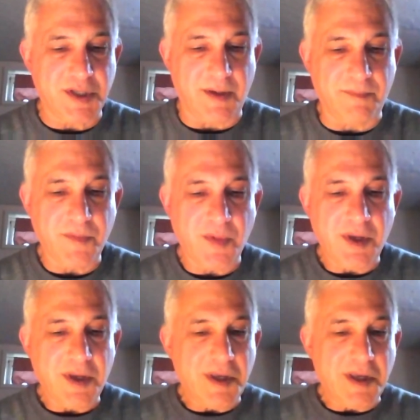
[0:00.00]

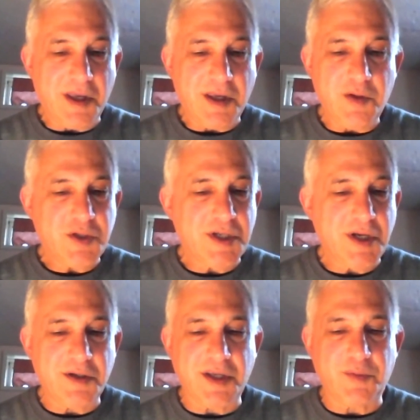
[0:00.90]
can you
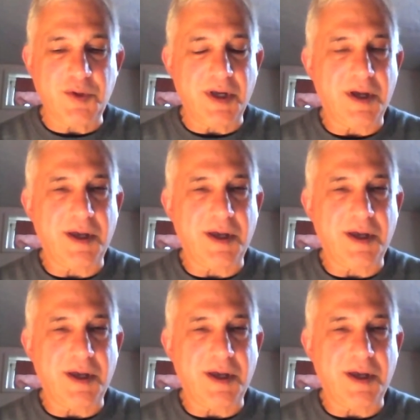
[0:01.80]
share something,